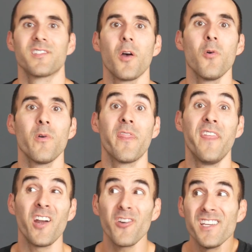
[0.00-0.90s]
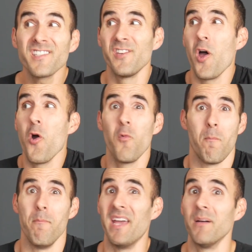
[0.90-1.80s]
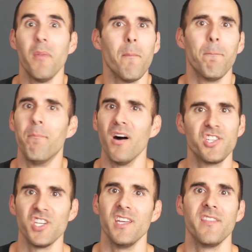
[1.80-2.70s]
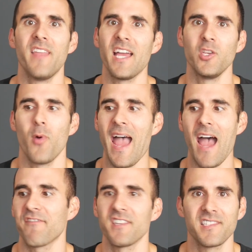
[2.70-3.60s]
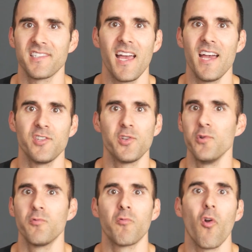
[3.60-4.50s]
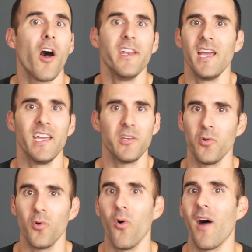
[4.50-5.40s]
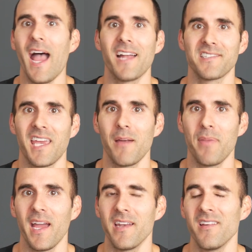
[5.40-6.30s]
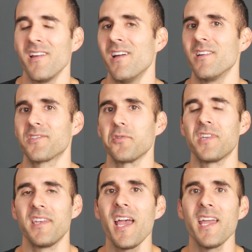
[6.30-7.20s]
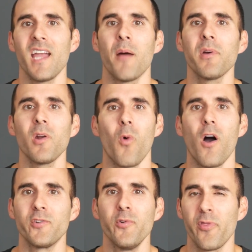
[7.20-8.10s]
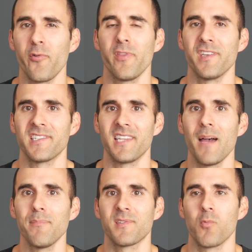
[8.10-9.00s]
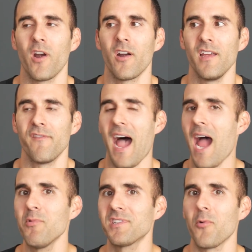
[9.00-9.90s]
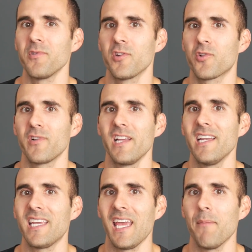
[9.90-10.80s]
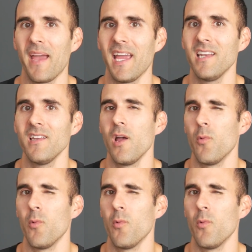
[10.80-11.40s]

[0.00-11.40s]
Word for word: So there is no minimum budget that you have to set to run a Google Ads campaign. So today I'm gonna walk you through the steps where if I was going to create a campaign